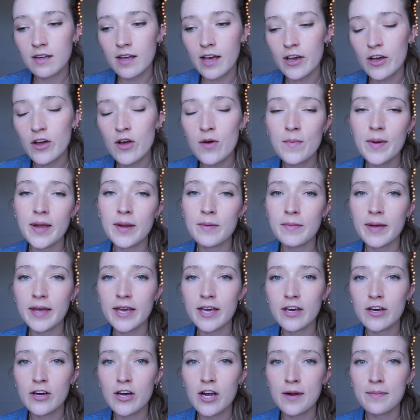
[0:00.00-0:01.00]
I call mine
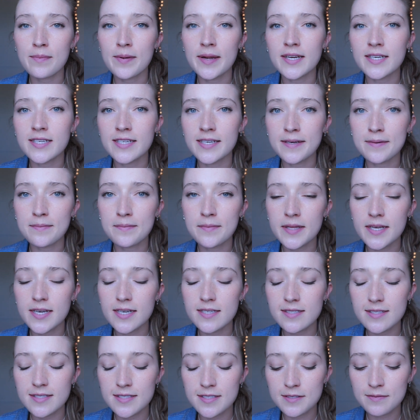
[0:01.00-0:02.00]
my Carpe Diem
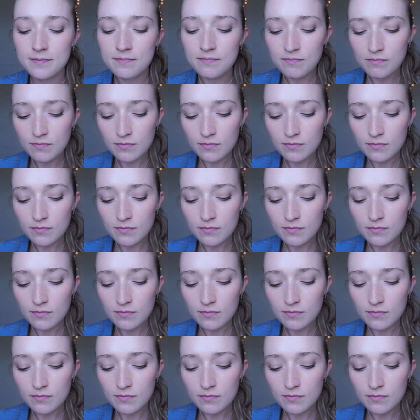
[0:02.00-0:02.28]
list.